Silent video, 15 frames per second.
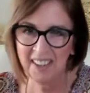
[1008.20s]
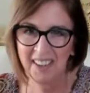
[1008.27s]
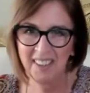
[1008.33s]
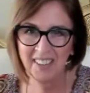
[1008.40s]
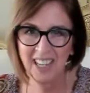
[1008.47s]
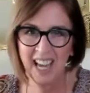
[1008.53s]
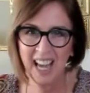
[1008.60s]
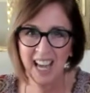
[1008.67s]

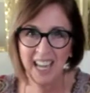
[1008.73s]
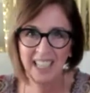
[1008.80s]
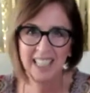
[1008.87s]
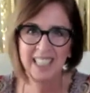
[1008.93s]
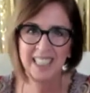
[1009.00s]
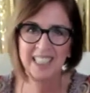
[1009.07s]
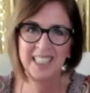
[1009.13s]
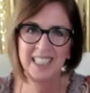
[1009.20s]

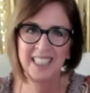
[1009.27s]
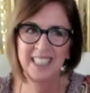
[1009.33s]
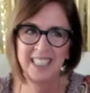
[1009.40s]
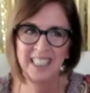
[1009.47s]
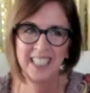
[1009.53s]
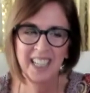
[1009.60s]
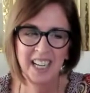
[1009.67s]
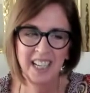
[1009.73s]
Okay.
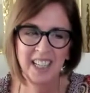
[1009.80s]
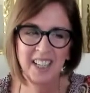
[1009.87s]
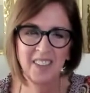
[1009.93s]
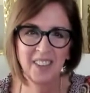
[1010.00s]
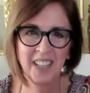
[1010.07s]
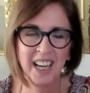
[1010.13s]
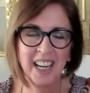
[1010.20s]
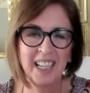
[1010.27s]

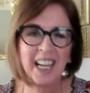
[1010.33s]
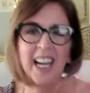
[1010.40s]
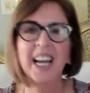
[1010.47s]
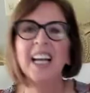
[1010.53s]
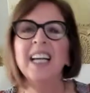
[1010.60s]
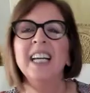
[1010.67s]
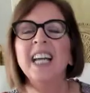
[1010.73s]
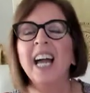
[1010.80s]
You're like,
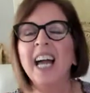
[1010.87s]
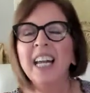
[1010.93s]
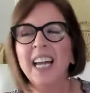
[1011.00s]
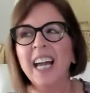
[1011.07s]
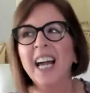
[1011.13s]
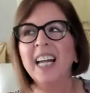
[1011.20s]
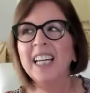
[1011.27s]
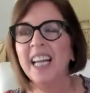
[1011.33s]
yeah,
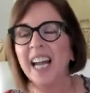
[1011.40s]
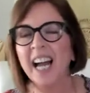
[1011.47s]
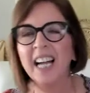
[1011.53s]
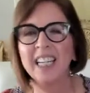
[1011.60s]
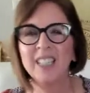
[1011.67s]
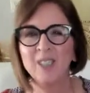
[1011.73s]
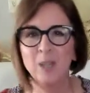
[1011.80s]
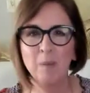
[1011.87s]
yeah, yeah,
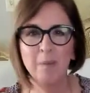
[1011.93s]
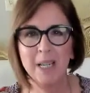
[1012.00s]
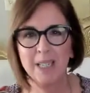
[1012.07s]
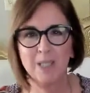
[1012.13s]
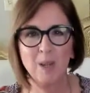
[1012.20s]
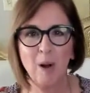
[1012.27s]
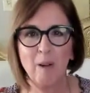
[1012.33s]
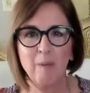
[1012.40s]
get your
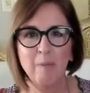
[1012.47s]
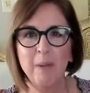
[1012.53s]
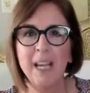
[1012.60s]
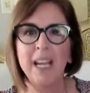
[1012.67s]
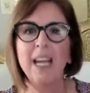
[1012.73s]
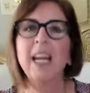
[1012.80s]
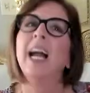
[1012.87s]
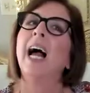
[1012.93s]
mitts off
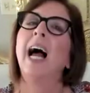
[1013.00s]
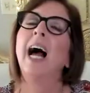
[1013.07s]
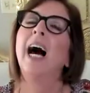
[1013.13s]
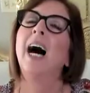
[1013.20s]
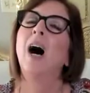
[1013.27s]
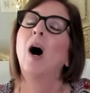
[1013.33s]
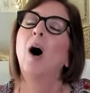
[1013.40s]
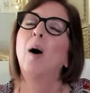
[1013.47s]
me.
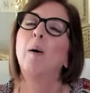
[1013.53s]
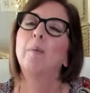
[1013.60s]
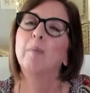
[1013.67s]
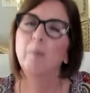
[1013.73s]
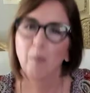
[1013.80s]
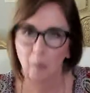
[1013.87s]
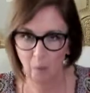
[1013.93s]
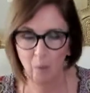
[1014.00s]

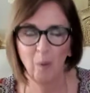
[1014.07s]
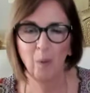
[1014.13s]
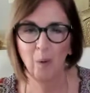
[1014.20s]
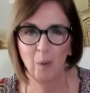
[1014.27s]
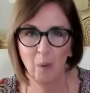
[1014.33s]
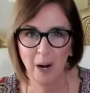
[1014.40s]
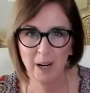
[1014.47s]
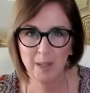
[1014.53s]

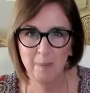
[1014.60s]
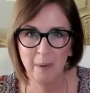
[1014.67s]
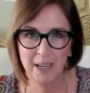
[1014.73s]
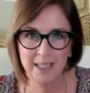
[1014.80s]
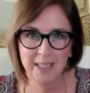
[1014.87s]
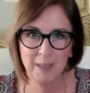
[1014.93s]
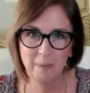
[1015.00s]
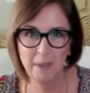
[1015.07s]
Where's my
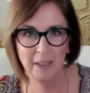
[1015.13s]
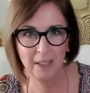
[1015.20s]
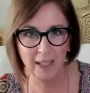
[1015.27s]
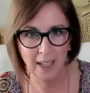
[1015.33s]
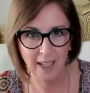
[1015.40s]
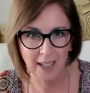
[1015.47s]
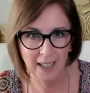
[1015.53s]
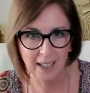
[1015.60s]

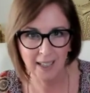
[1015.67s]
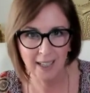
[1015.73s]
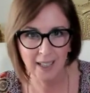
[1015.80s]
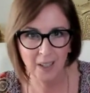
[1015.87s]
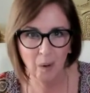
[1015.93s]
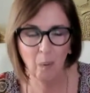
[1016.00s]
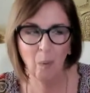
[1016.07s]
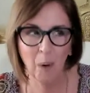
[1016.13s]
stability?
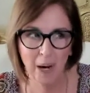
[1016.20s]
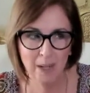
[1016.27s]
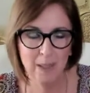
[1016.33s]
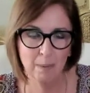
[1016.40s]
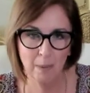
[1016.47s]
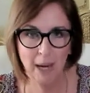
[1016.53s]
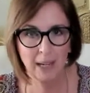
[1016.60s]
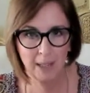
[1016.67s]
Where's
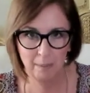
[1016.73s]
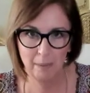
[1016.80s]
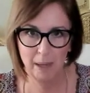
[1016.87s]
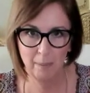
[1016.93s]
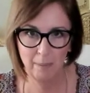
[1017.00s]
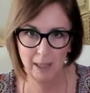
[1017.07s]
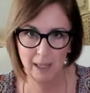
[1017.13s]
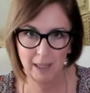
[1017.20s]
my
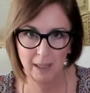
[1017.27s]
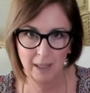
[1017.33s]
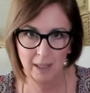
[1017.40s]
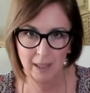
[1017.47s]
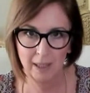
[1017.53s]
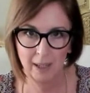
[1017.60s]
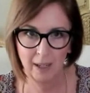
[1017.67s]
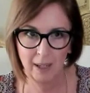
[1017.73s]
commitment?
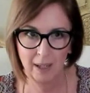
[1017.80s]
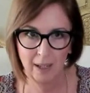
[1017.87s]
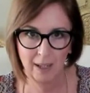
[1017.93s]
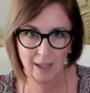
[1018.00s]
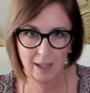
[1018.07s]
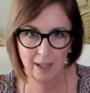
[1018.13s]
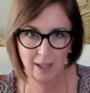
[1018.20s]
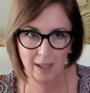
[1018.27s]

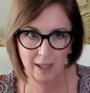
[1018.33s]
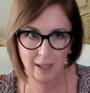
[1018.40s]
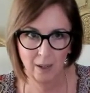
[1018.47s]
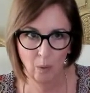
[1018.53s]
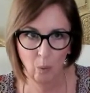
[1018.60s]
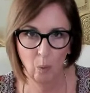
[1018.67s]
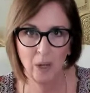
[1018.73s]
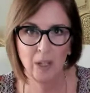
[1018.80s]

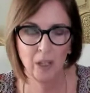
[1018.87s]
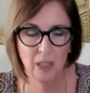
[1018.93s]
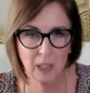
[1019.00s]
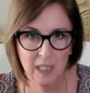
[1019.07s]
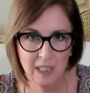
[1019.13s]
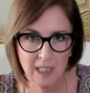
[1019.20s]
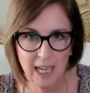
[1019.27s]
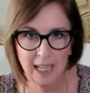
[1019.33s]
When are you
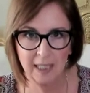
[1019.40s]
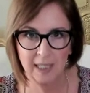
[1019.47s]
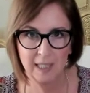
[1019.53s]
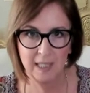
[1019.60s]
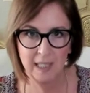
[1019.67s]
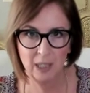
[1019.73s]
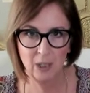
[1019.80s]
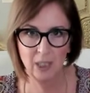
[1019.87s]
going to take this
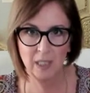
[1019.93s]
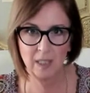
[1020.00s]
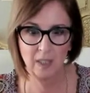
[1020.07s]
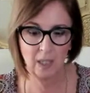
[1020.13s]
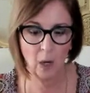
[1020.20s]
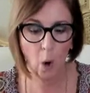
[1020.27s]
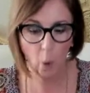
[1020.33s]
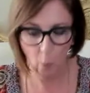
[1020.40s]

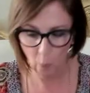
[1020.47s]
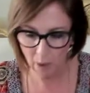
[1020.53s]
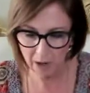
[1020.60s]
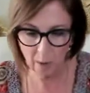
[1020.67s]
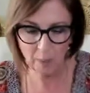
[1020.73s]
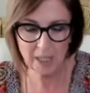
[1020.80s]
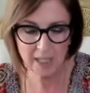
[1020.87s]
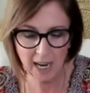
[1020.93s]
seriously? When
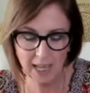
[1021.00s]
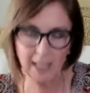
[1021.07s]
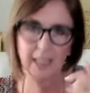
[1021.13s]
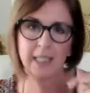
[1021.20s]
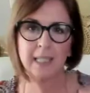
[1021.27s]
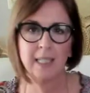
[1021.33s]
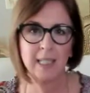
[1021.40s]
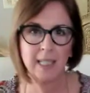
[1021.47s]
are we taking
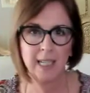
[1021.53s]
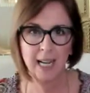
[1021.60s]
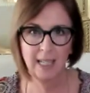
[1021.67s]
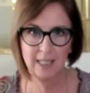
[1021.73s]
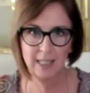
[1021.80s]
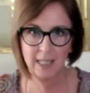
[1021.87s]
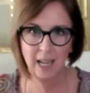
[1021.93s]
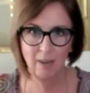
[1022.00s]
this to the
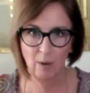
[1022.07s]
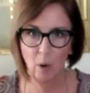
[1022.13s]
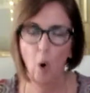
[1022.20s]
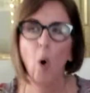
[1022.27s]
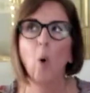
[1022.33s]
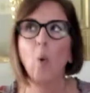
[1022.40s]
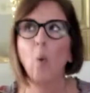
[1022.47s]
next level?